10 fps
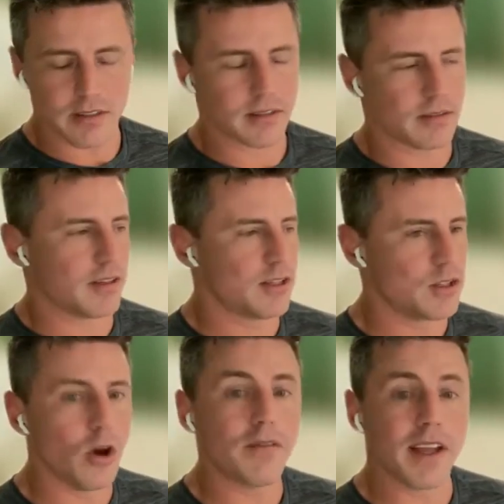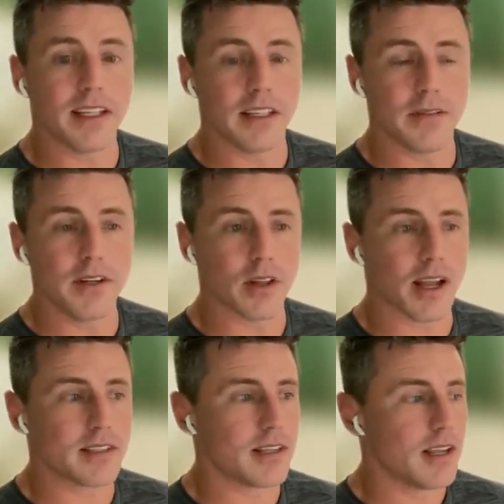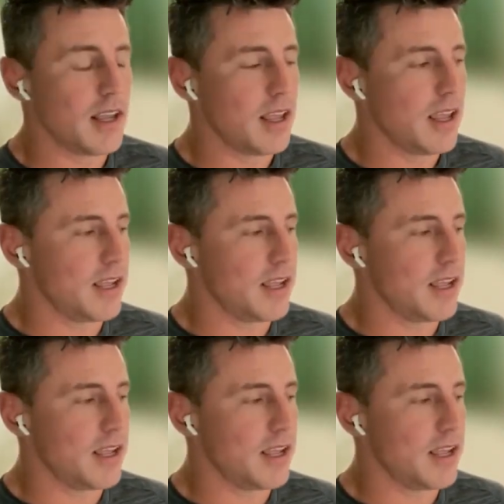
deficit. It's not that individualized.